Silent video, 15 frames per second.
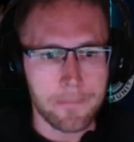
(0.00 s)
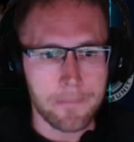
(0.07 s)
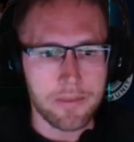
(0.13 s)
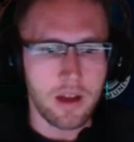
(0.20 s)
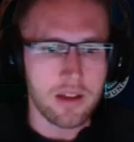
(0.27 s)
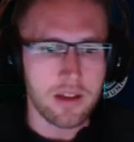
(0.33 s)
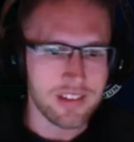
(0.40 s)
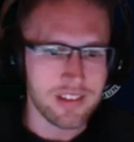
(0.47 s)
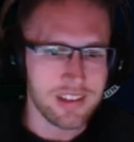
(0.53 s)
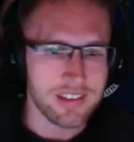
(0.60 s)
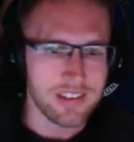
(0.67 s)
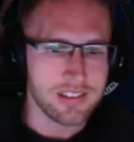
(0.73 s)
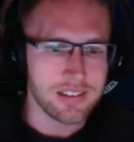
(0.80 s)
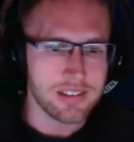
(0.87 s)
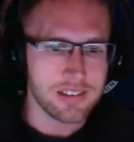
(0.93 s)
That
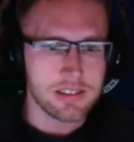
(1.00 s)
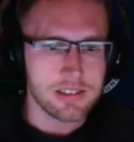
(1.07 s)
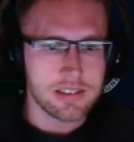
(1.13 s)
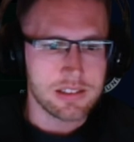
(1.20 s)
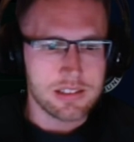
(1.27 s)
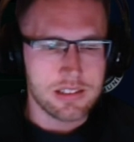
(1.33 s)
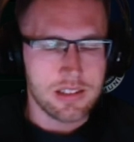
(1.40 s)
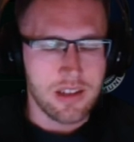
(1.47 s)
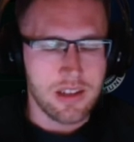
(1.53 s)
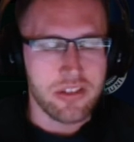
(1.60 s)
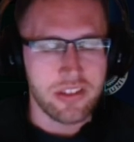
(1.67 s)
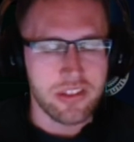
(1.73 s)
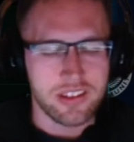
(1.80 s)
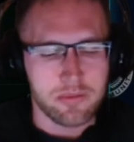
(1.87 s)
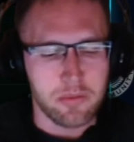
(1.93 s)
said, I
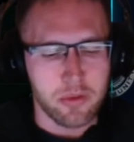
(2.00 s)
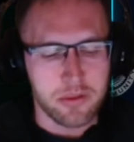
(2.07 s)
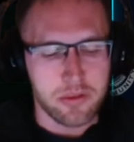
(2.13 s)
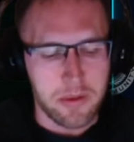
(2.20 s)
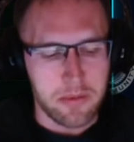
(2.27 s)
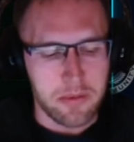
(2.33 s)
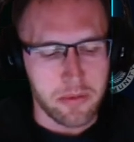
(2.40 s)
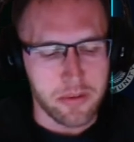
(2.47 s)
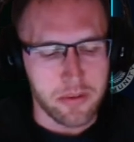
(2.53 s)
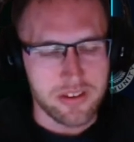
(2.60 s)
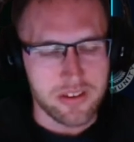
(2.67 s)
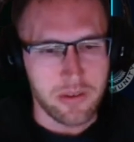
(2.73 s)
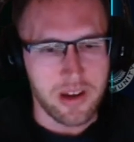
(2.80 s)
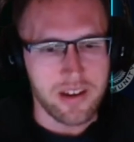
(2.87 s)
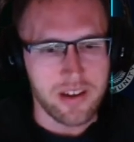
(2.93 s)
think most people are
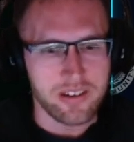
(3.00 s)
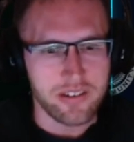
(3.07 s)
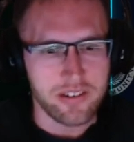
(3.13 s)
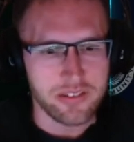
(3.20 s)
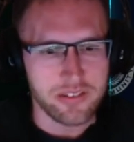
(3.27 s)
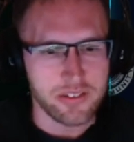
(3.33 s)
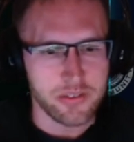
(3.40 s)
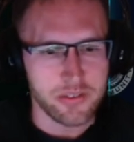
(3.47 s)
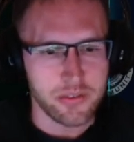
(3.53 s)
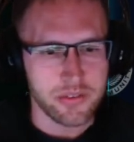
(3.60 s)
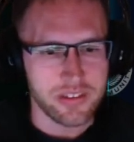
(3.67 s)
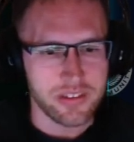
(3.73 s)
smart enough to know